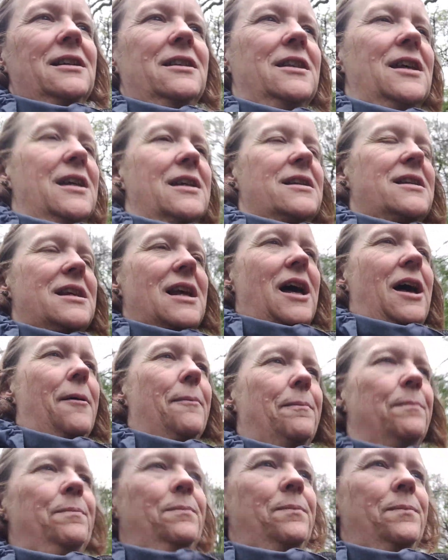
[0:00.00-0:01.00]
that's
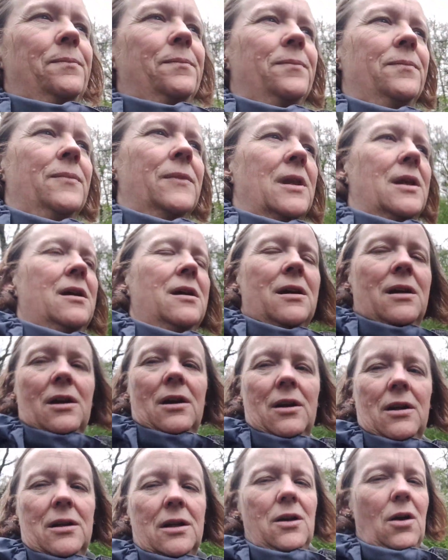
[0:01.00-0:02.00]

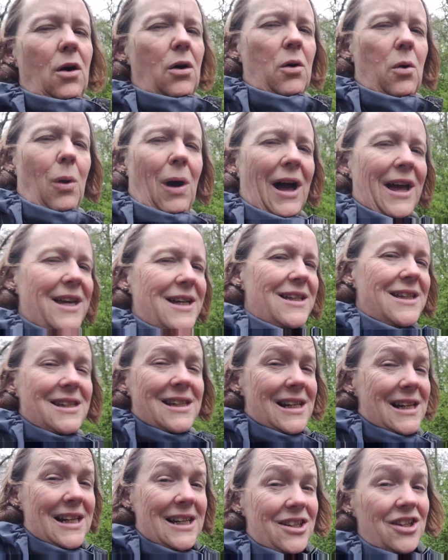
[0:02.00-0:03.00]
not quite as
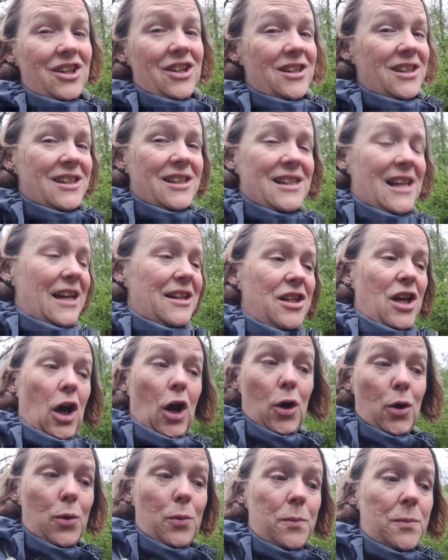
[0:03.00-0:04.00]
delicious as I'd
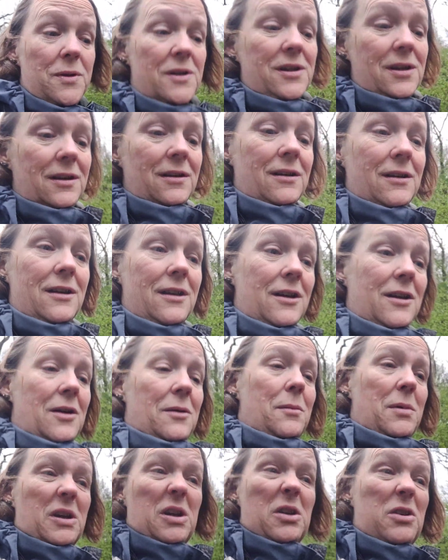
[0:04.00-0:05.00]
hoped,
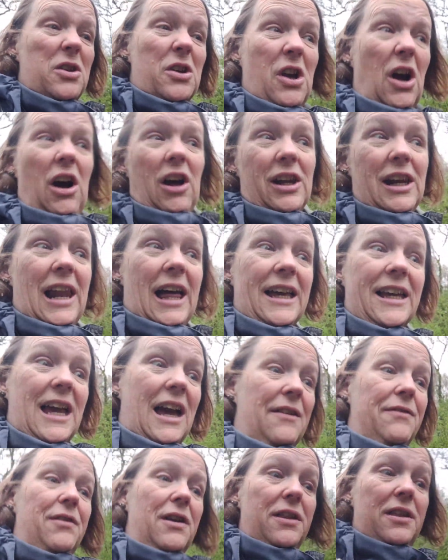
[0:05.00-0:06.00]
because you can't like
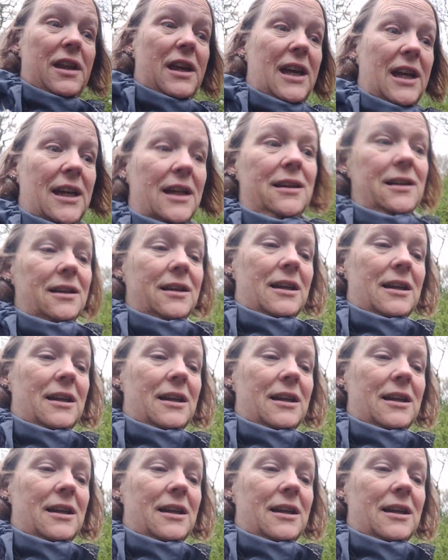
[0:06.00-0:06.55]
everything.